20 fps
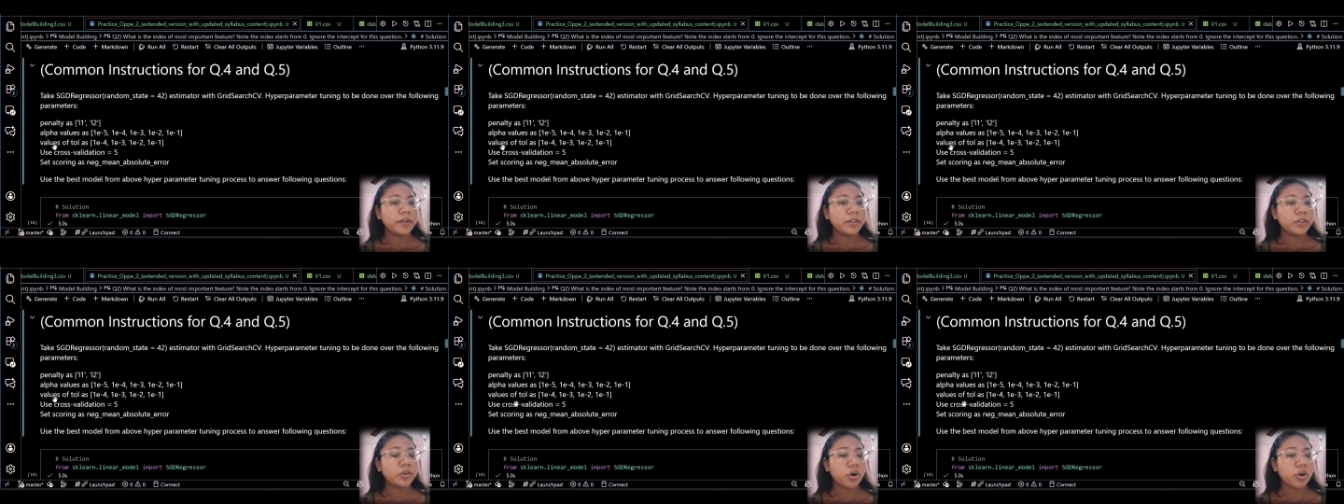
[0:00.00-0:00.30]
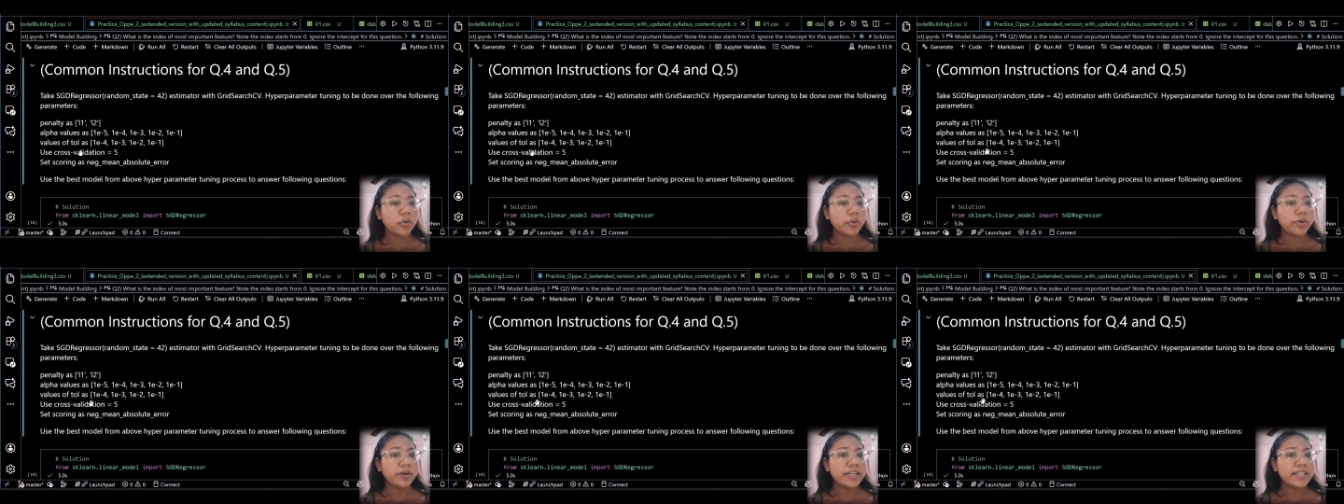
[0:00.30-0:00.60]

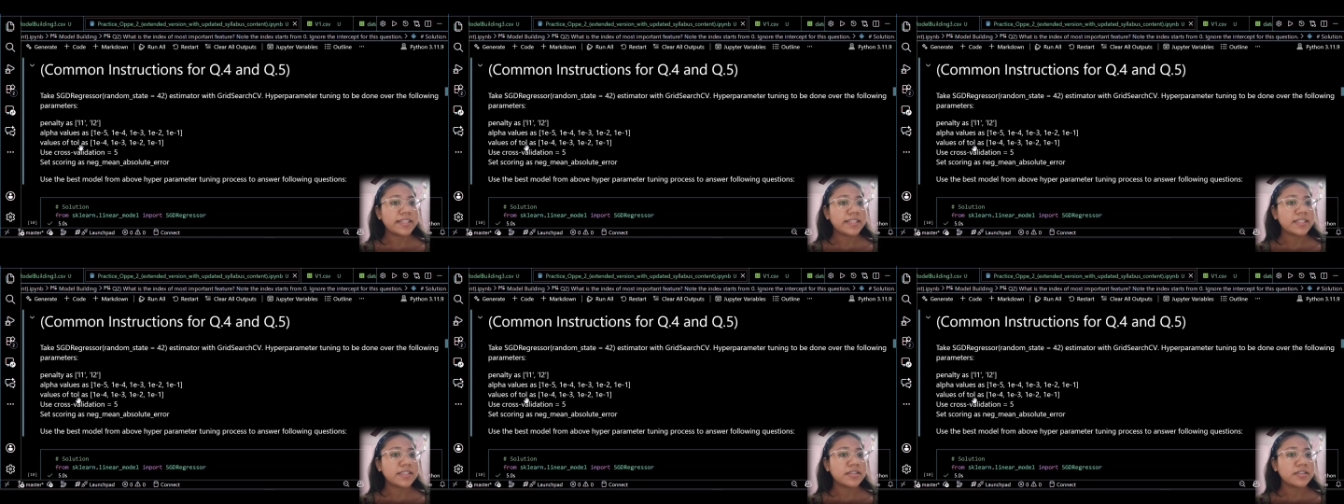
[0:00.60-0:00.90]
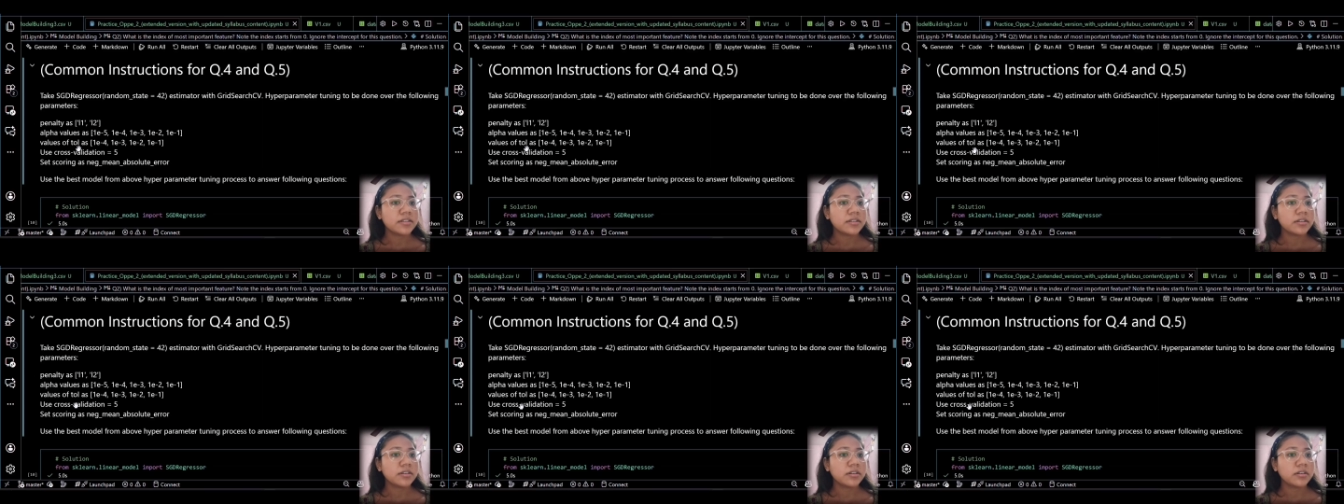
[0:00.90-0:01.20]
tolerance,
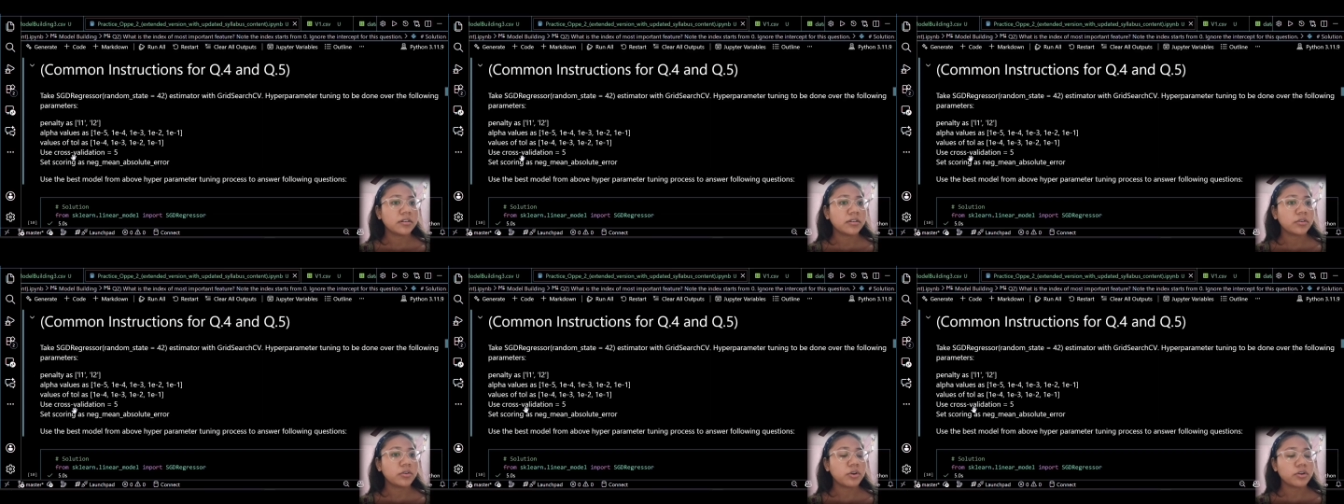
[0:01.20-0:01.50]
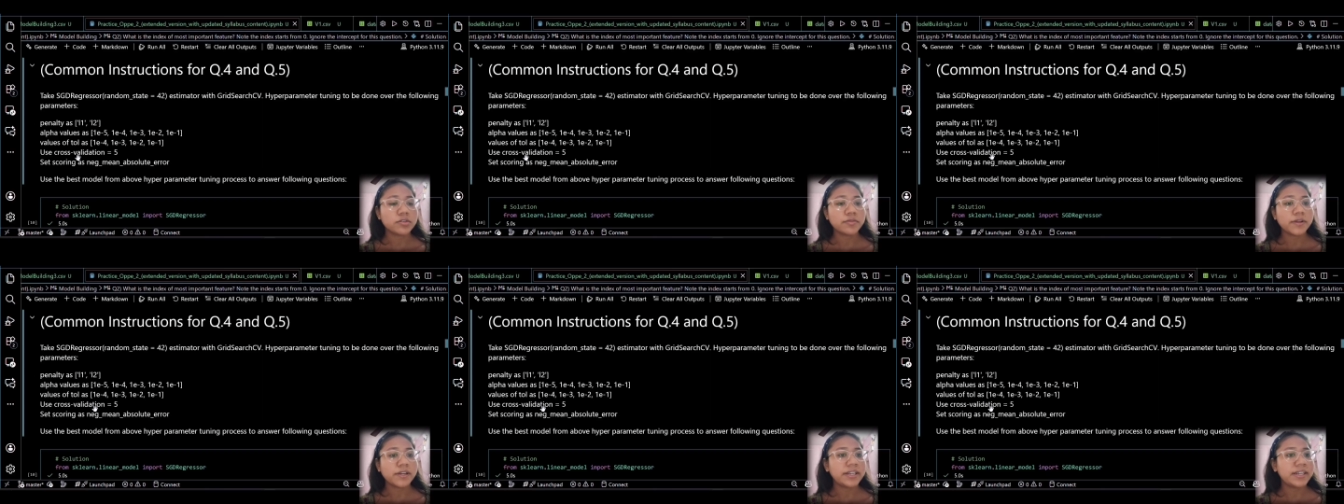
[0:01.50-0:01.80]

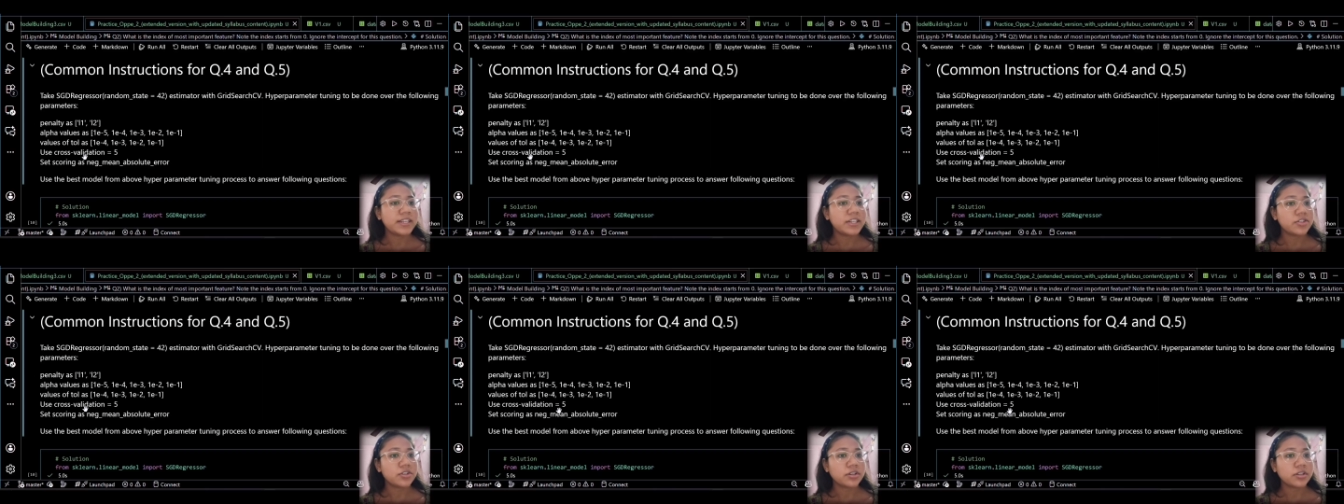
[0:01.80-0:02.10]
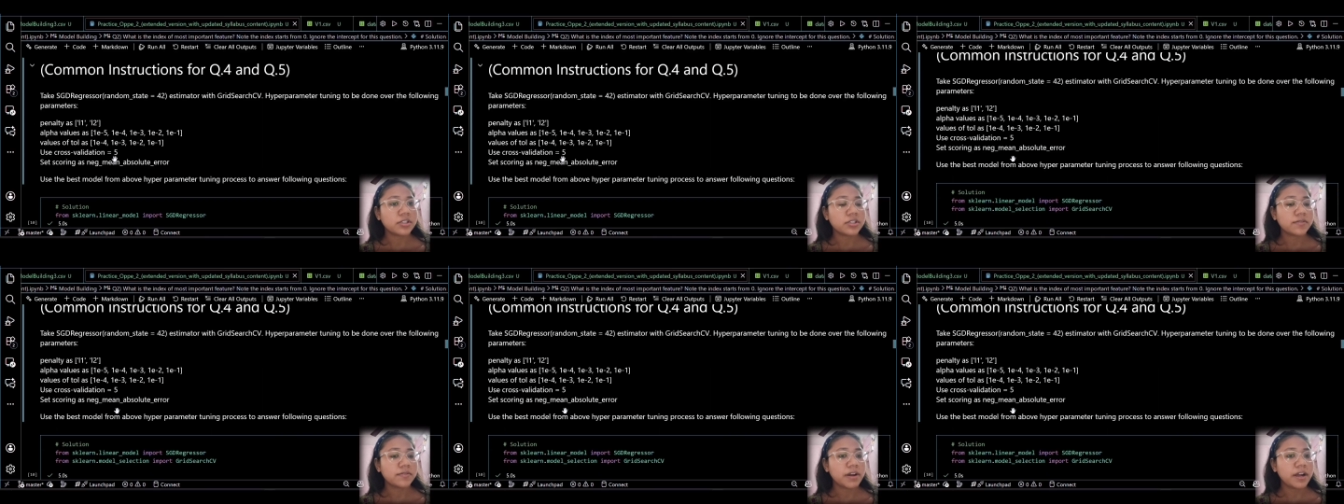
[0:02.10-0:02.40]
cross validation
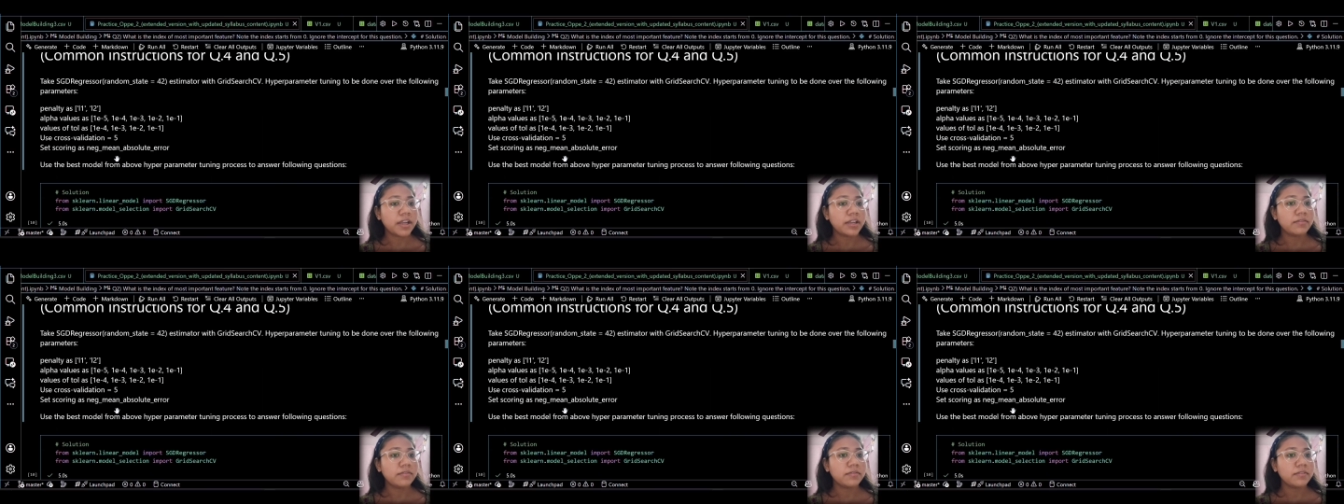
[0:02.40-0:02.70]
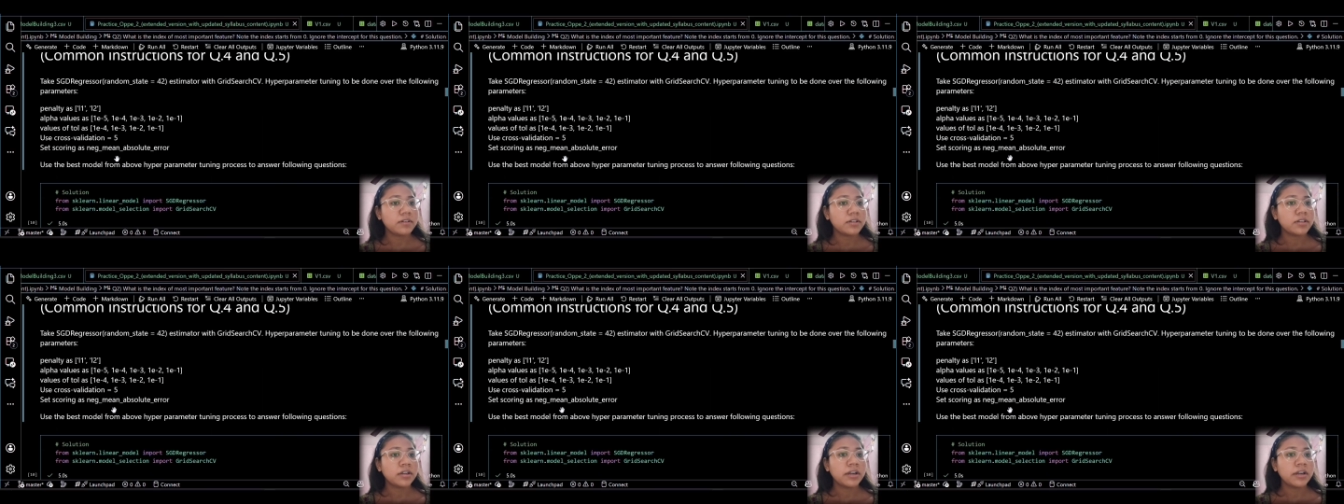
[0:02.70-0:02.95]
is 5,